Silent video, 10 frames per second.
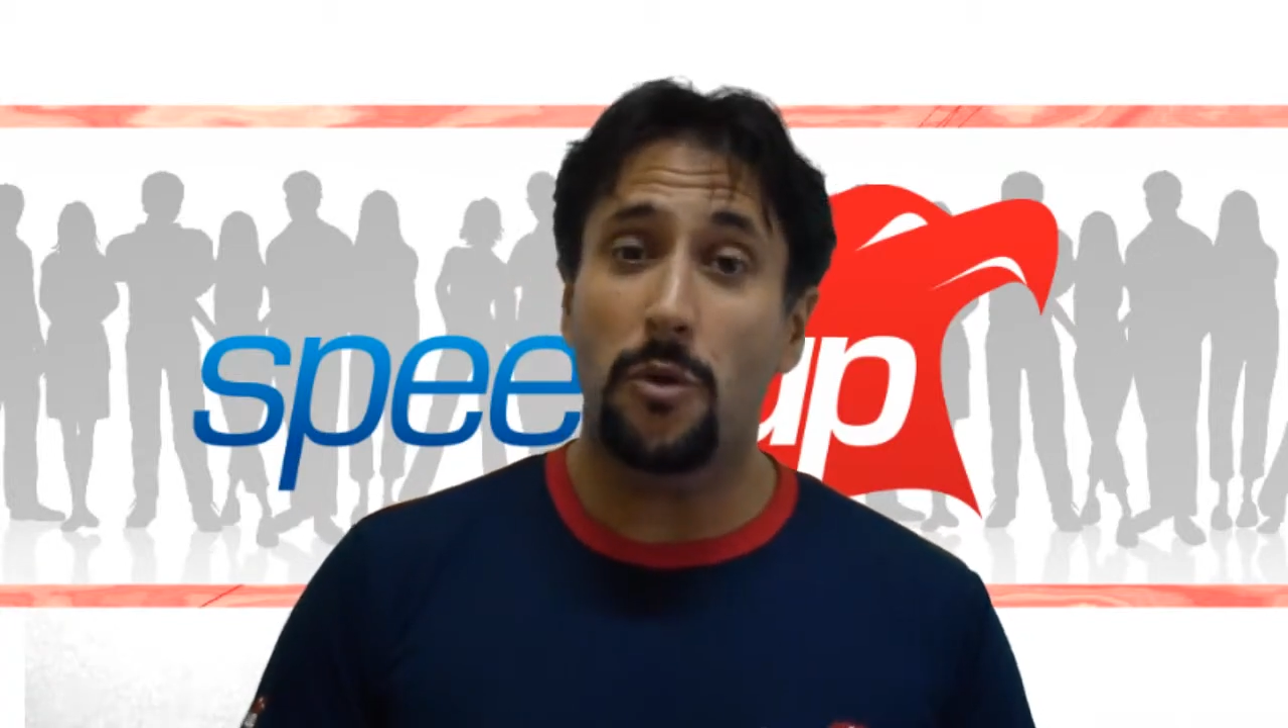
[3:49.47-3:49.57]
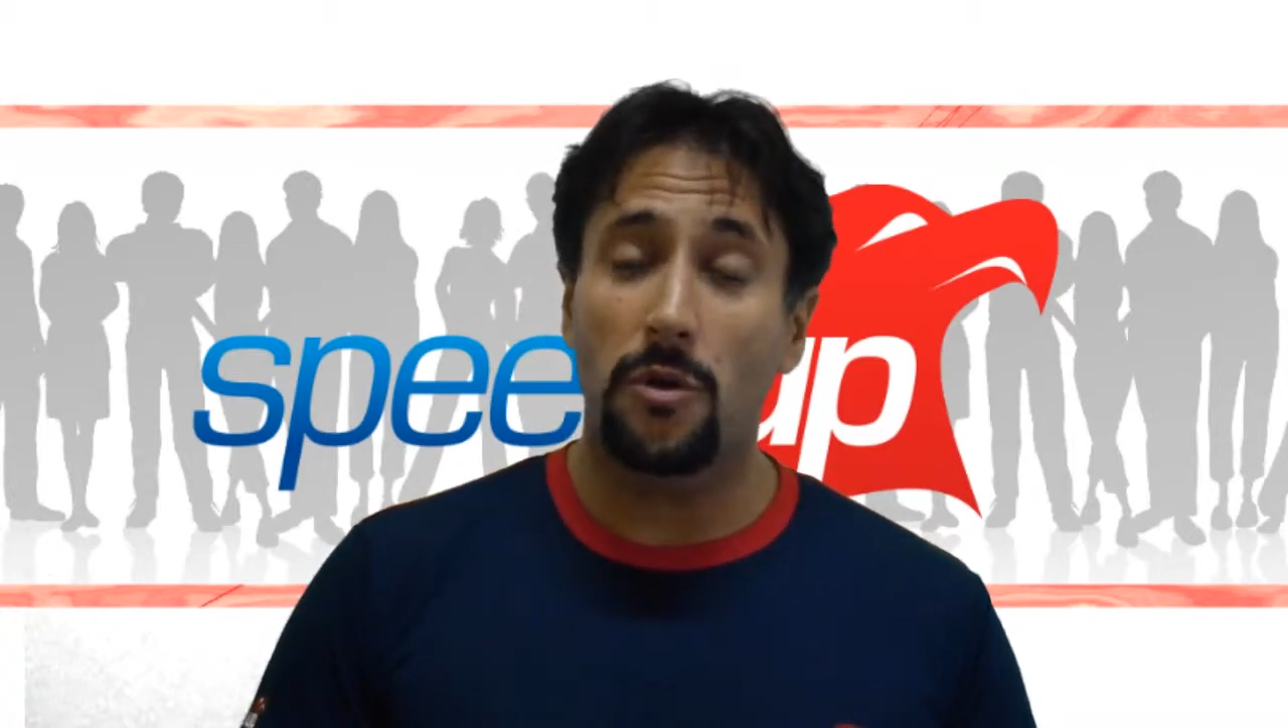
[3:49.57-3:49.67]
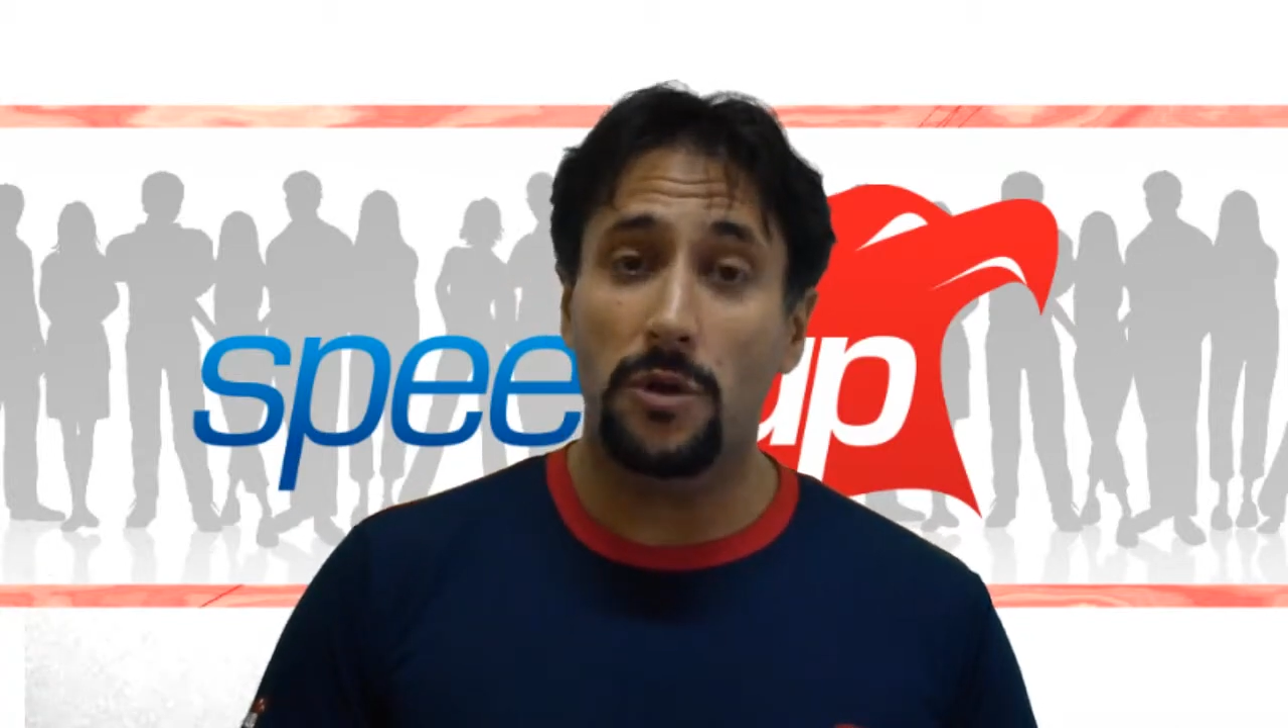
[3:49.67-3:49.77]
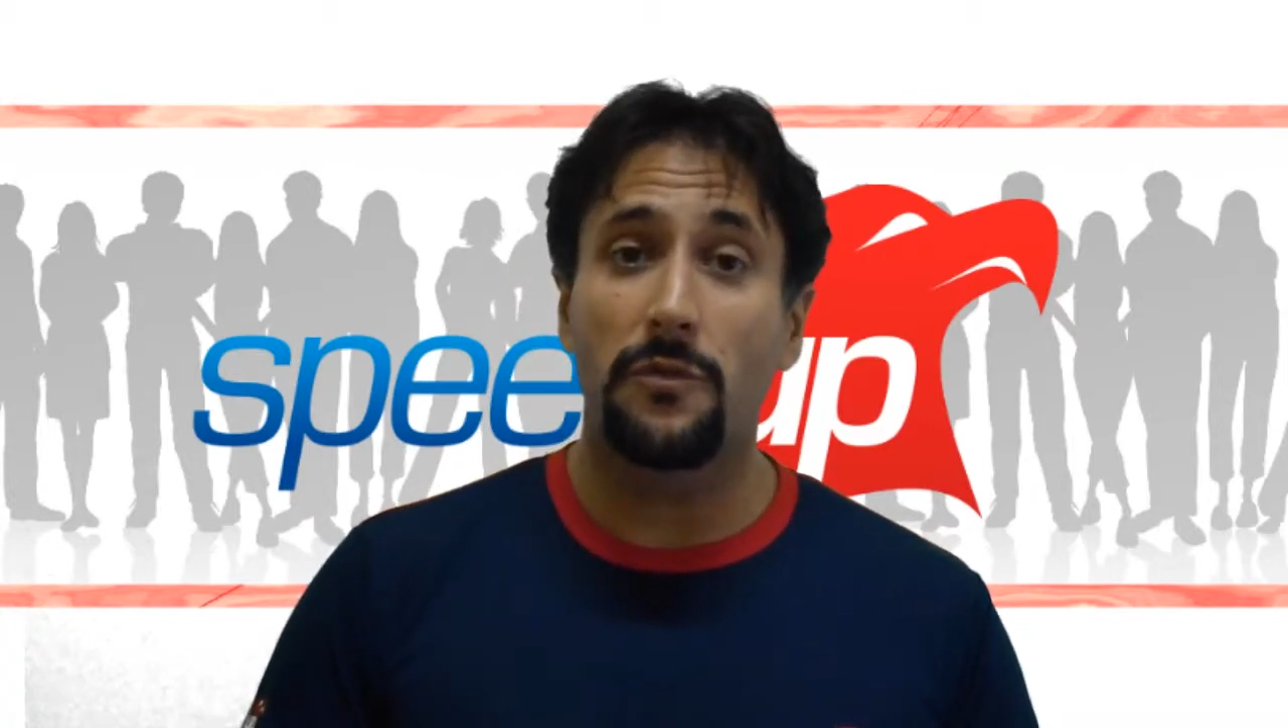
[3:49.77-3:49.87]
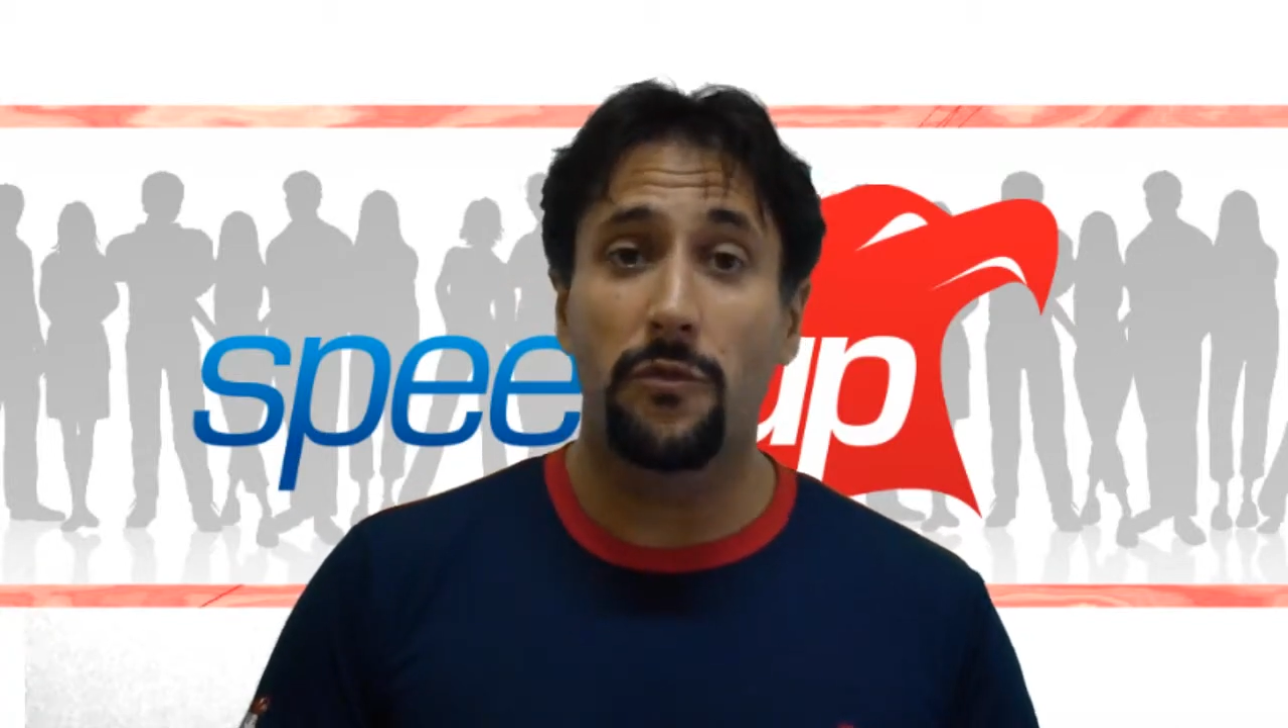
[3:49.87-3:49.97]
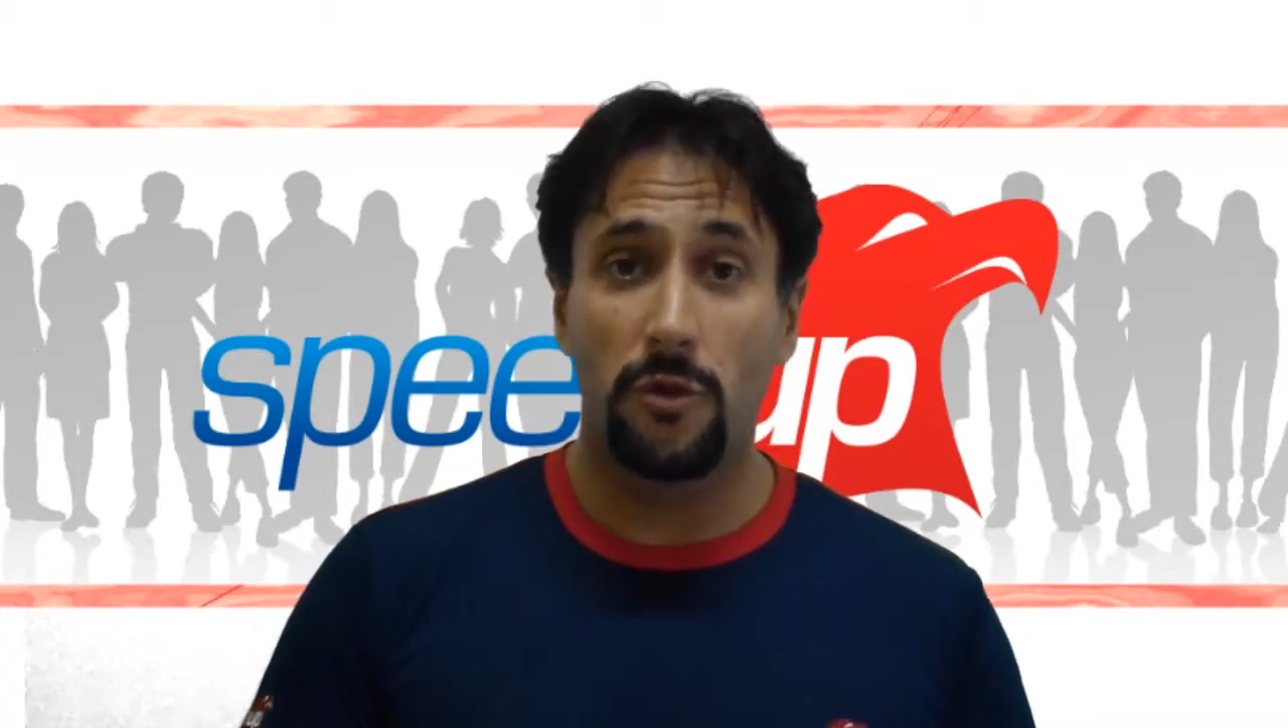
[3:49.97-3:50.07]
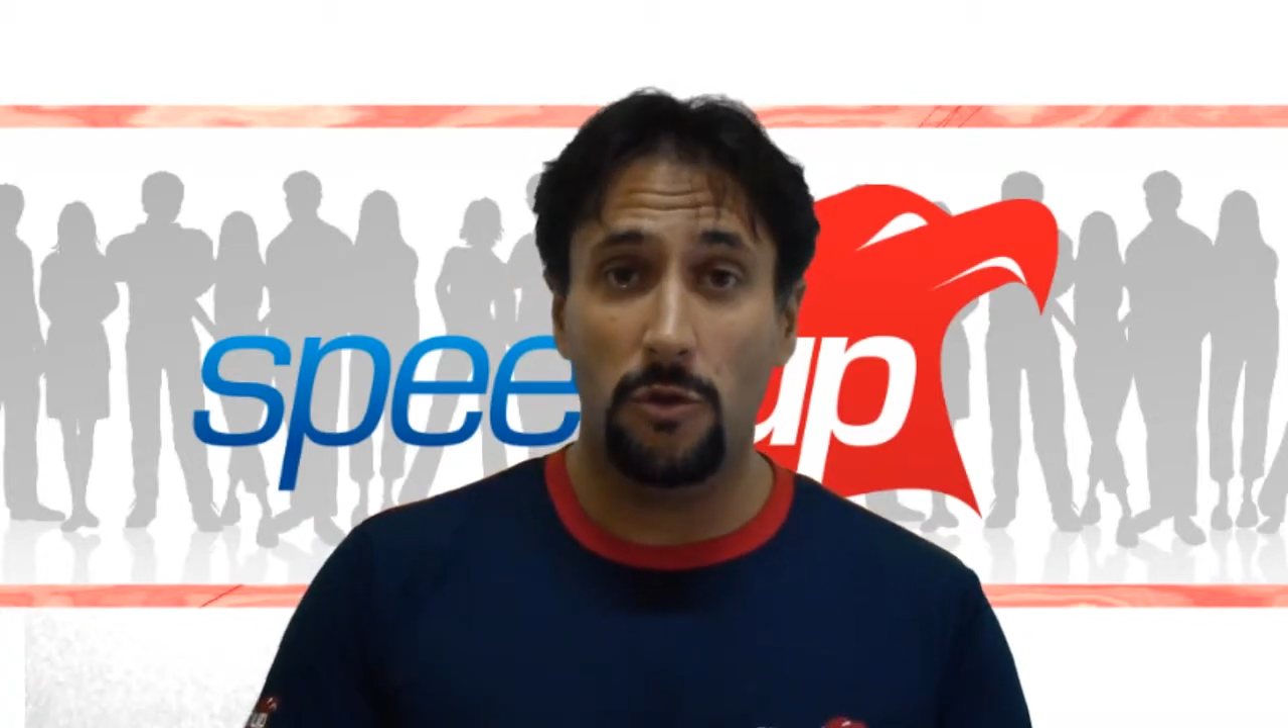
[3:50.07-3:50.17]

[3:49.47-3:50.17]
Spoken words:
important for